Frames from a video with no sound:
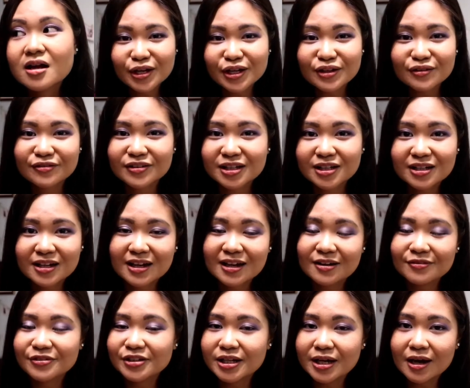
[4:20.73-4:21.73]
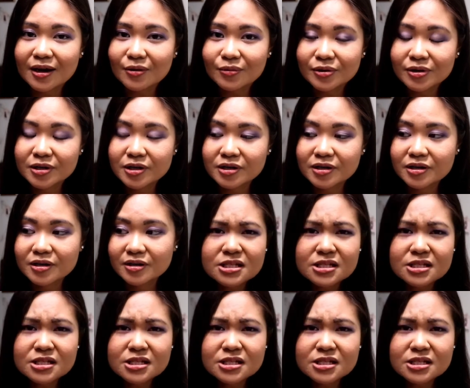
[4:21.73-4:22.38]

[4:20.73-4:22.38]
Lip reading: even half an hour.